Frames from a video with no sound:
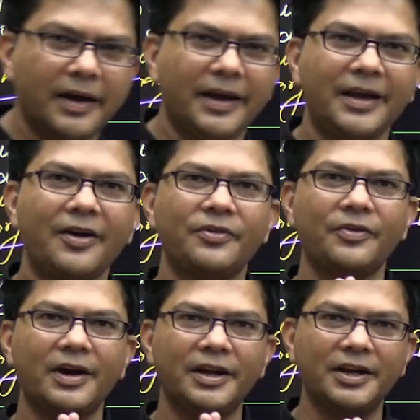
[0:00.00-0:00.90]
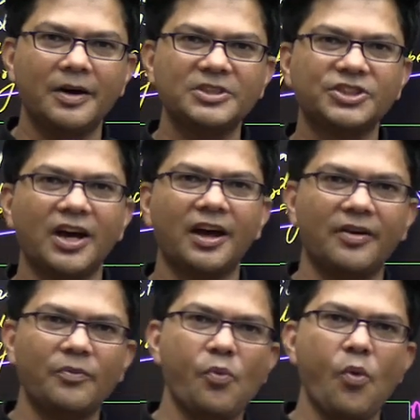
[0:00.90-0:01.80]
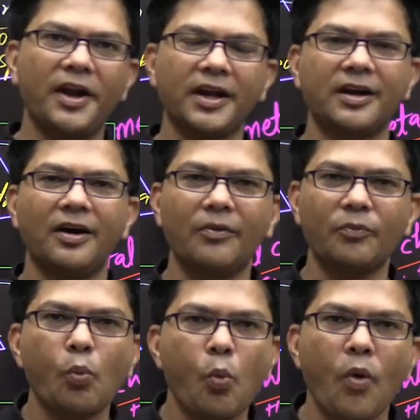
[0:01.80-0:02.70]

Hey everyone, Namaskaram, Vanakkam,